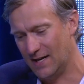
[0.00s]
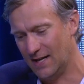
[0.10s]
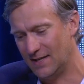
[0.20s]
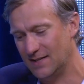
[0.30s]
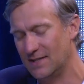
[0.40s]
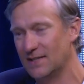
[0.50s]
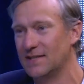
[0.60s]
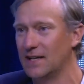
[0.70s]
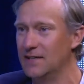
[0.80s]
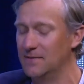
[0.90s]
He's the
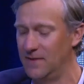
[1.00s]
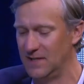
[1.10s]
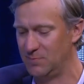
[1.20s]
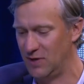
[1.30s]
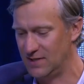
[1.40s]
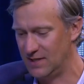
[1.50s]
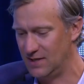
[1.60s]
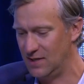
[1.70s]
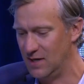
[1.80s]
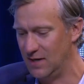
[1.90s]
executive vice
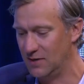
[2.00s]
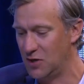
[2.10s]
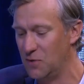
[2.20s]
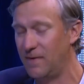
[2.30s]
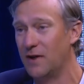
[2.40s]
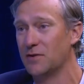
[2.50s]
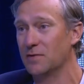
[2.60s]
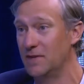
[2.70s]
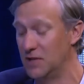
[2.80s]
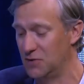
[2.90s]
president and co-founder
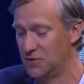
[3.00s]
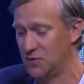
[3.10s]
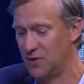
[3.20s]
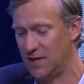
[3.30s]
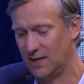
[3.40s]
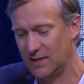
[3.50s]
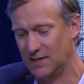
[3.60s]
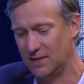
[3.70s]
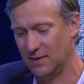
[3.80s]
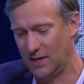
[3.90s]
of Storrey
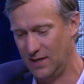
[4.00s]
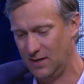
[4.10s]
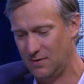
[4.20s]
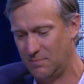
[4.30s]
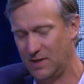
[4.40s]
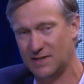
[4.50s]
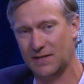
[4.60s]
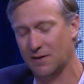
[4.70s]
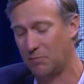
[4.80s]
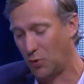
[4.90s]
LED Lighting, based
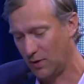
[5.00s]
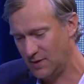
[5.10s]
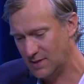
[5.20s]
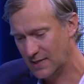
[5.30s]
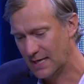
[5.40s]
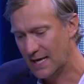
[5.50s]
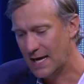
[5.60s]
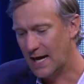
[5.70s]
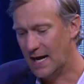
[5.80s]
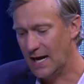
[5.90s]
here in Portland.
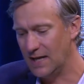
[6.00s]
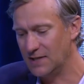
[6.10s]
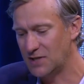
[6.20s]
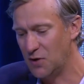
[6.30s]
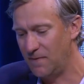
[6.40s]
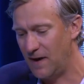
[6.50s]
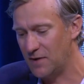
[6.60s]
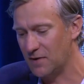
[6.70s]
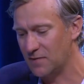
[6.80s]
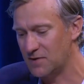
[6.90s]
And he's
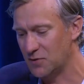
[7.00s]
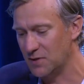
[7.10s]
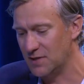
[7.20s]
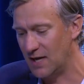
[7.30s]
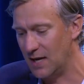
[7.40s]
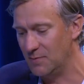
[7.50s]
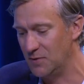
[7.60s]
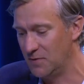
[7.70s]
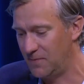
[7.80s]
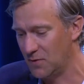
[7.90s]
co-founder of Storytime
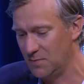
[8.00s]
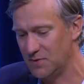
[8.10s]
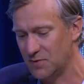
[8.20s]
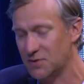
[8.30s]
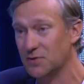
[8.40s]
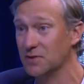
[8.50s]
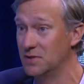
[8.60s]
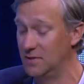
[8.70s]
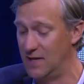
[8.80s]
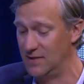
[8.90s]
Uniforms, which sold in
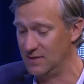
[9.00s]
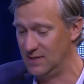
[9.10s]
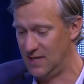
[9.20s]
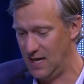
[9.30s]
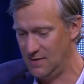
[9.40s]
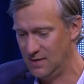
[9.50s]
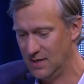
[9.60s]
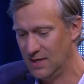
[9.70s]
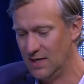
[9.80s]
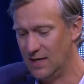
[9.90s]
2010,
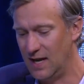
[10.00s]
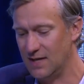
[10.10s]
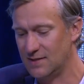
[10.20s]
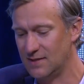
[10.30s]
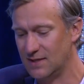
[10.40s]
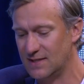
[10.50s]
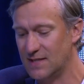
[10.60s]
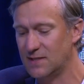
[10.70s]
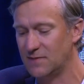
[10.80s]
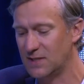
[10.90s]
and has
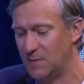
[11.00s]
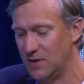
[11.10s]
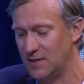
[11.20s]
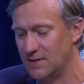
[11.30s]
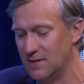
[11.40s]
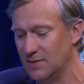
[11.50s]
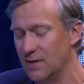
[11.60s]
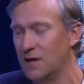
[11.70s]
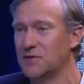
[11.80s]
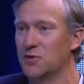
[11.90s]
extensive experience in
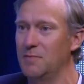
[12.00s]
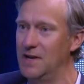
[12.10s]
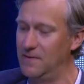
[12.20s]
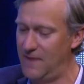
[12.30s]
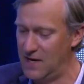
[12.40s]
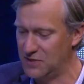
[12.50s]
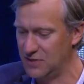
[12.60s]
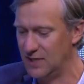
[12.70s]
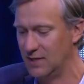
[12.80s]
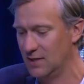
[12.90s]
offshore
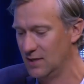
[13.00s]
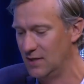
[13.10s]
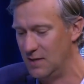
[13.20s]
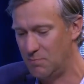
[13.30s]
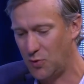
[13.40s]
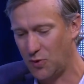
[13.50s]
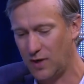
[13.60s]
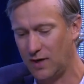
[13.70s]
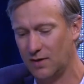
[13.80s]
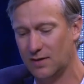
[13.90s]
manufacturing,
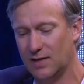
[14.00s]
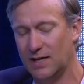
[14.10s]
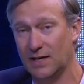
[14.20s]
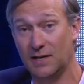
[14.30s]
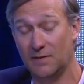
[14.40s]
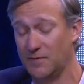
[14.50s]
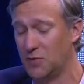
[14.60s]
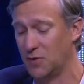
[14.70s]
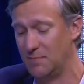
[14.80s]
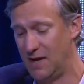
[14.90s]
importing, and
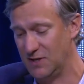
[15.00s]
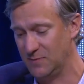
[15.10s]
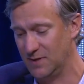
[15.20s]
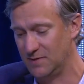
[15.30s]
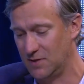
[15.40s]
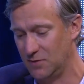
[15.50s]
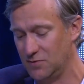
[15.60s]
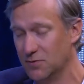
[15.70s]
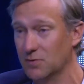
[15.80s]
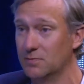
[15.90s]
inventory management. So,
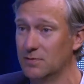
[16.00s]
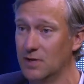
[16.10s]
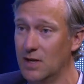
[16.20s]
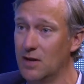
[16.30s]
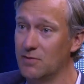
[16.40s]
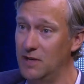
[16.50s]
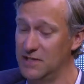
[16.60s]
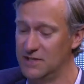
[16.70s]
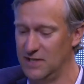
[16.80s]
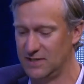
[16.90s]
true
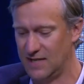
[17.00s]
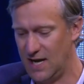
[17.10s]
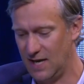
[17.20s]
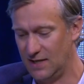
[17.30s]
Renaissance guy.